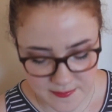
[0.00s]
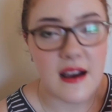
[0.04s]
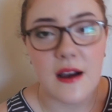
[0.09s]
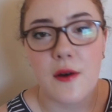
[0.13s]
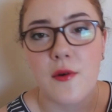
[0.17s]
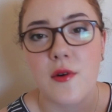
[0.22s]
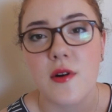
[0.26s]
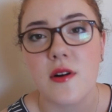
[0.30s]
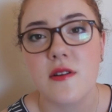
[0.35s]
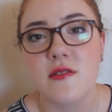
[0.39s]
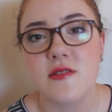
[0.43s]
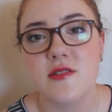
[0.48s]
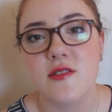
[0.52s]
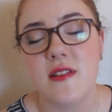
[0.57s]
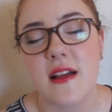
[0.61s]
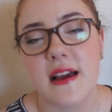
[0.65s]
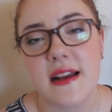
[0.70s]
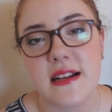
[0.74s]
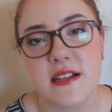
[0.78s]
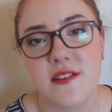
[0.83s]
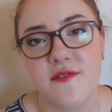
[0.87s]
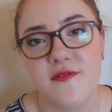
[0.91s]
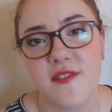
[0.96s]
I would also
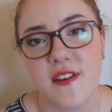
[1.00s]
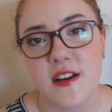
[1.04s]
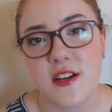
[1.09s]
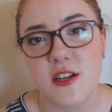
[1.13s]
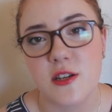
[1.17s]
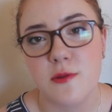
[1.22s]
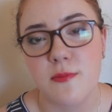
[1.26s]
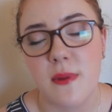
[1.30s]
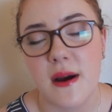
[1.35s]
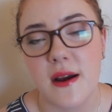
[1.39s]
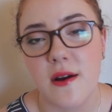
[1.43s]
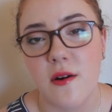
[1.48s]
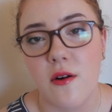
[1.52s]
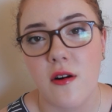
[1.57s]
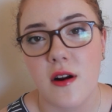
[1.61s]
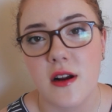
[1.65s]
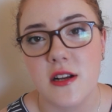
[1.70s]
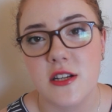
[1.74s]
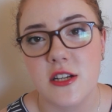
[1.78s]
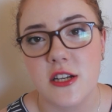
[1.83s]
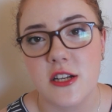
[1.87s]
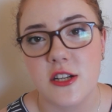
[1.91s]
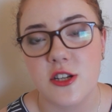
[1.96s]
like to finish my
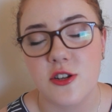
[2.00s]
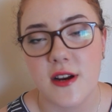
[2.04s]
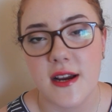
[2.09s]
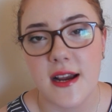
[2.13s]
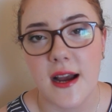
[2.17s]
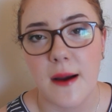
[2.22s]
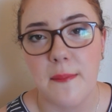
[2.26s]
Origin Drink